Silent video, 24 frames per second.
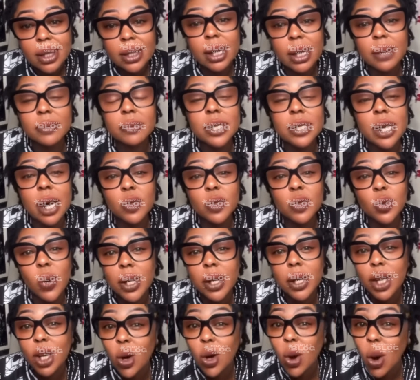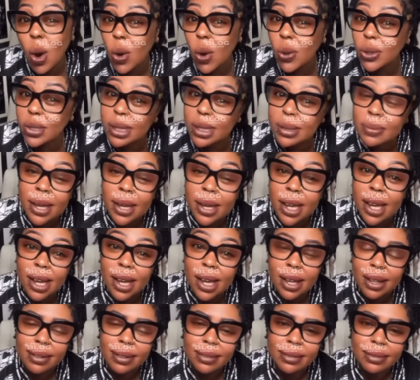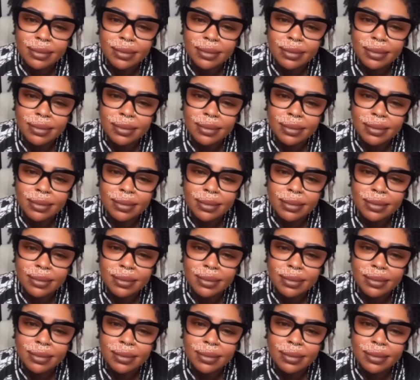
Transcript: Sometimes when he calls me,